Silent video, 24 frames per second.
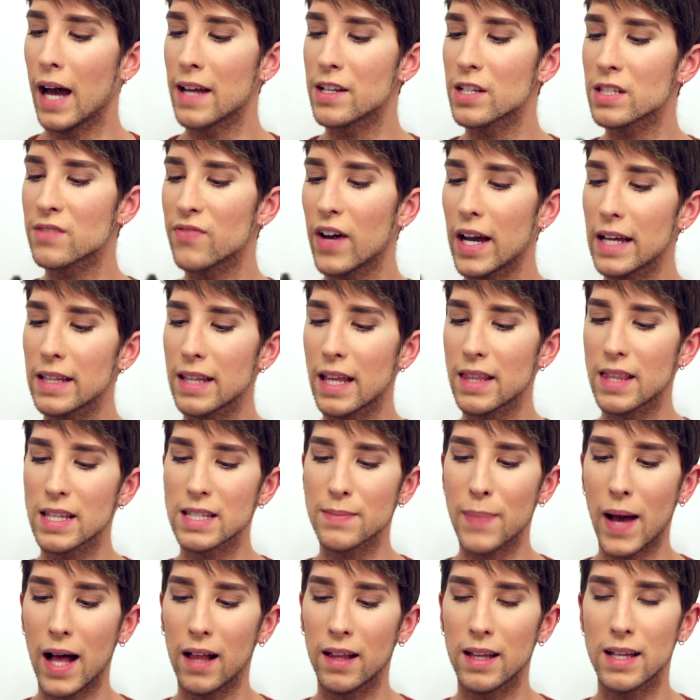I just find that
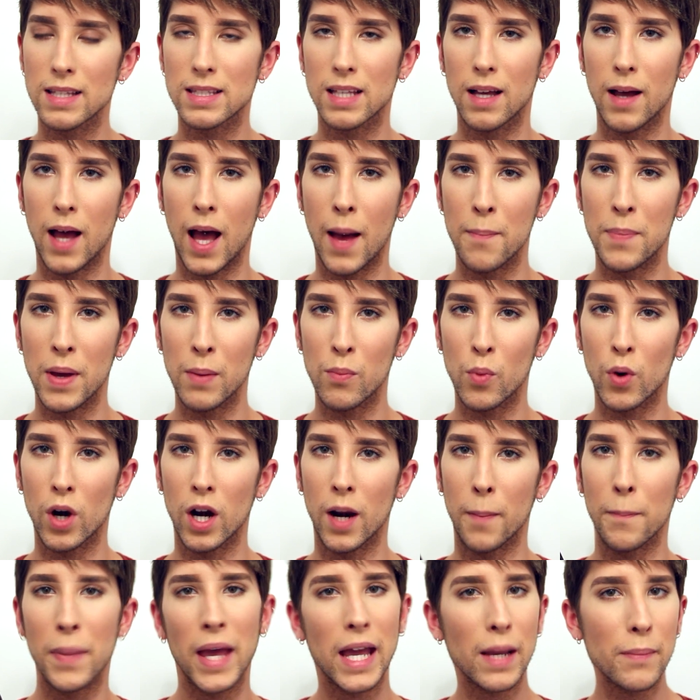this palette is a bit
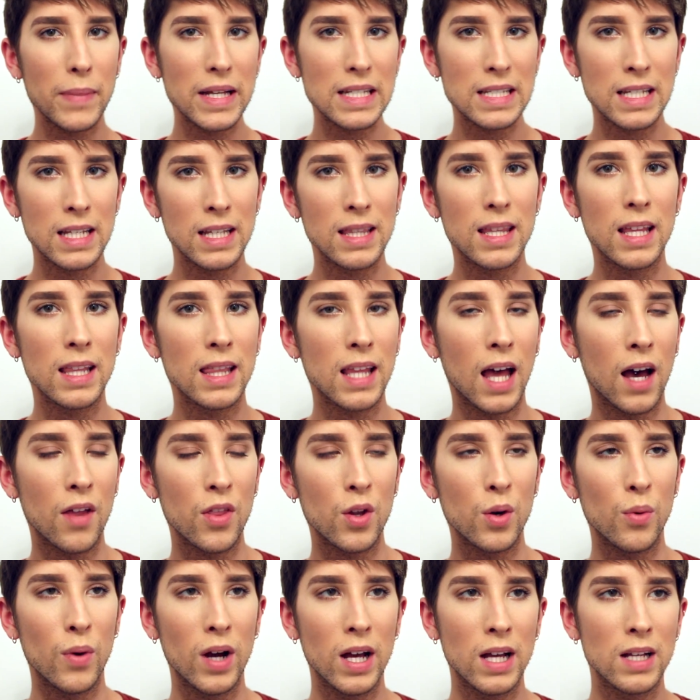more pigmented than the
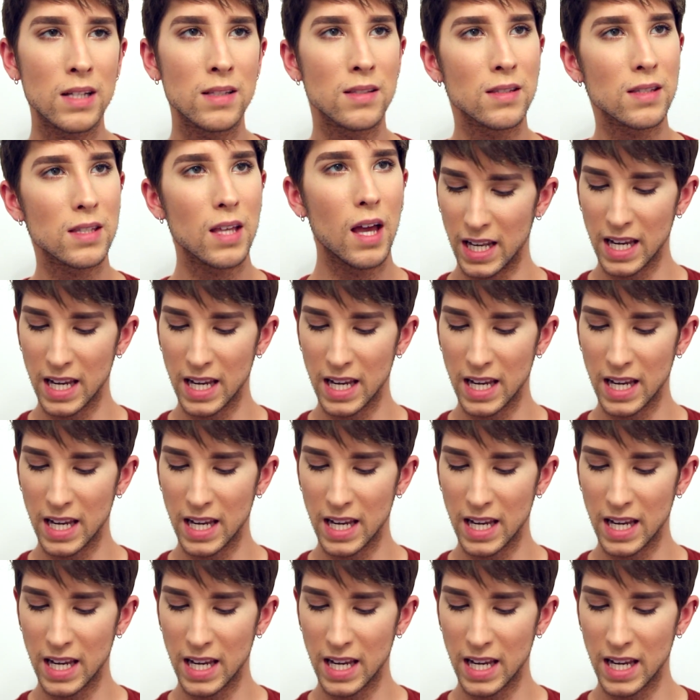other ones.